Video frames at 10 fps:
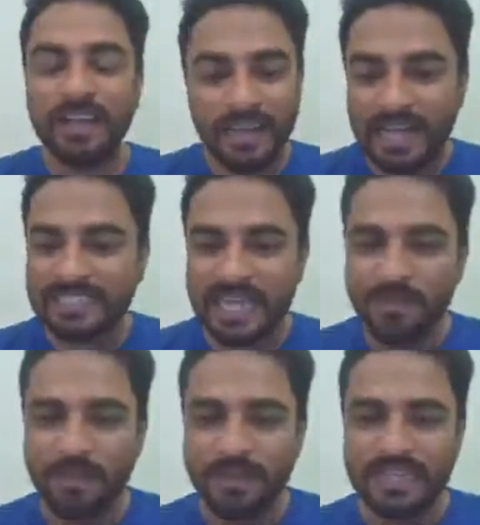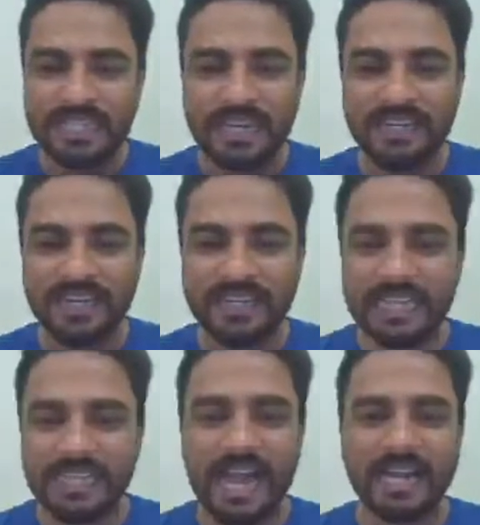Last time bhi humne aisa conduct
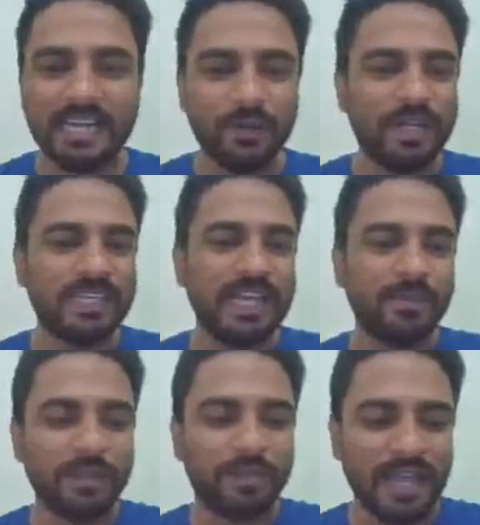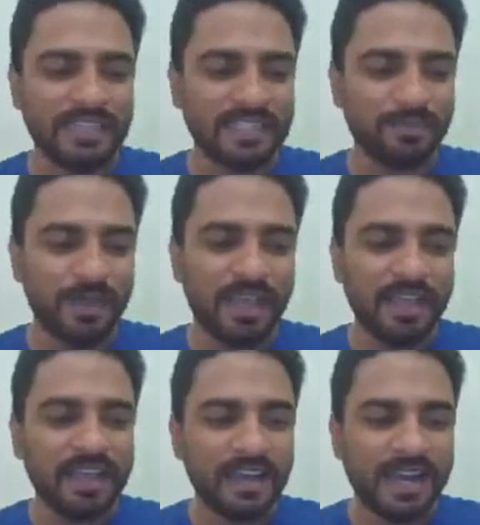kiya tha, Activa thi aapke prizes mein,
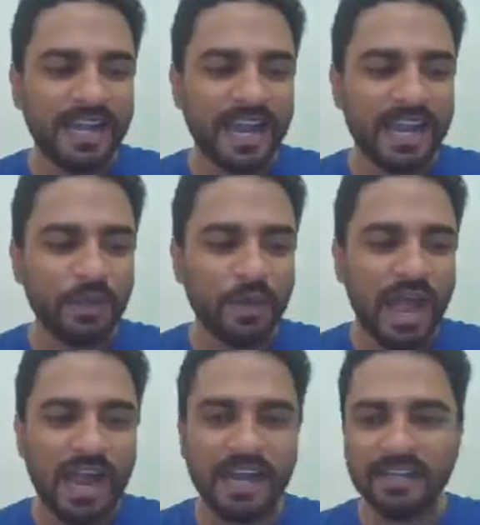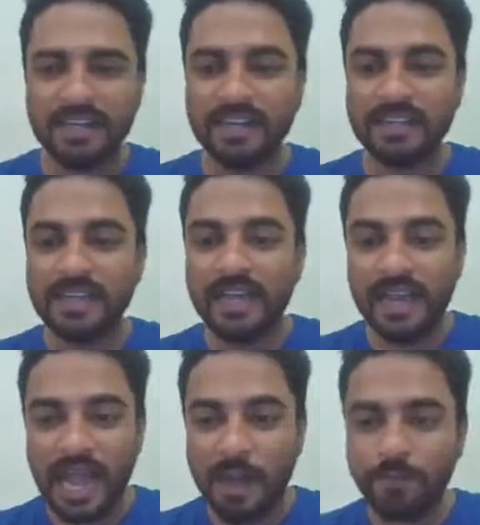right? And you had
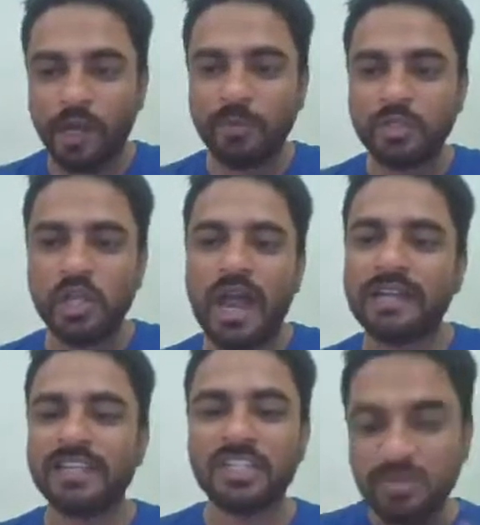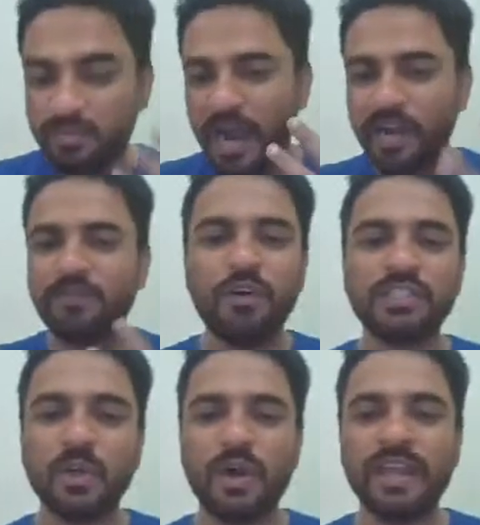laptops, you had the
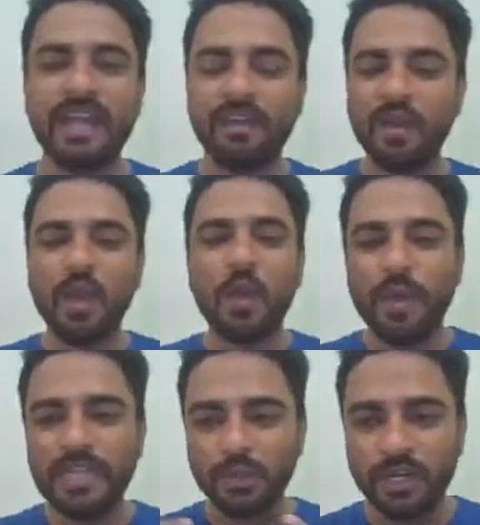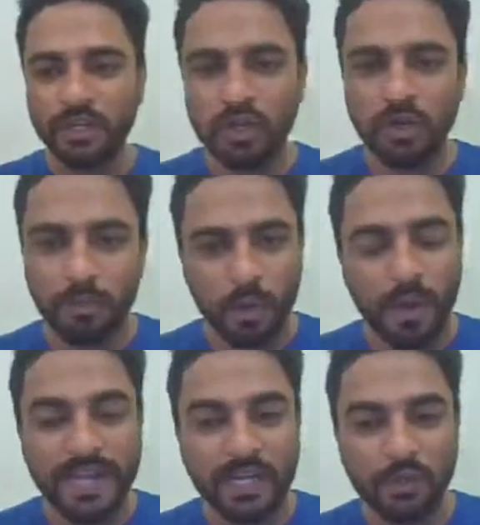smartphones over here which were you know
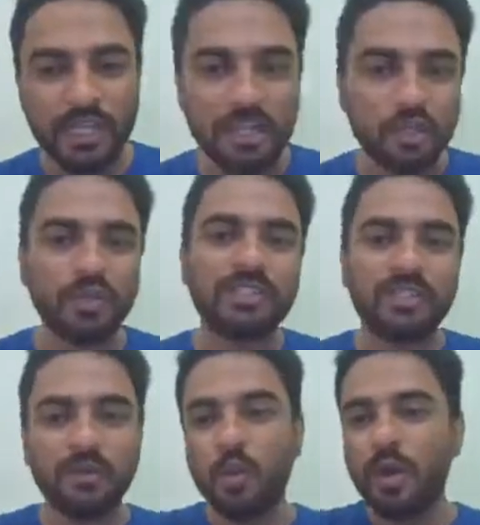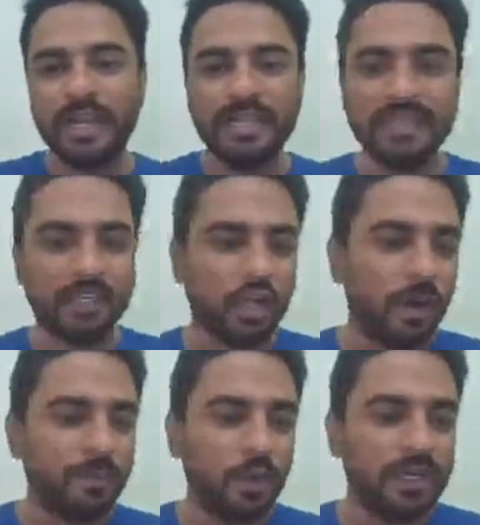provided to the students who were in the
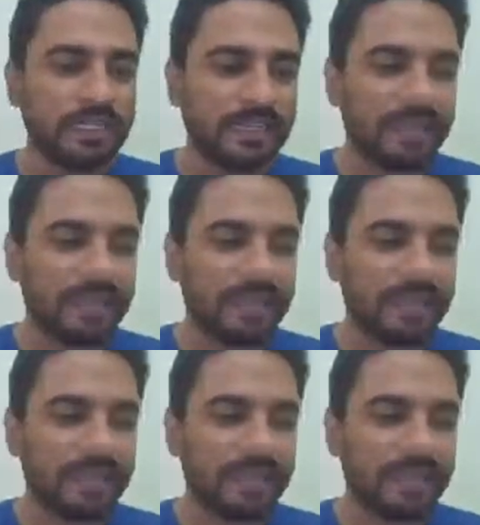top over there,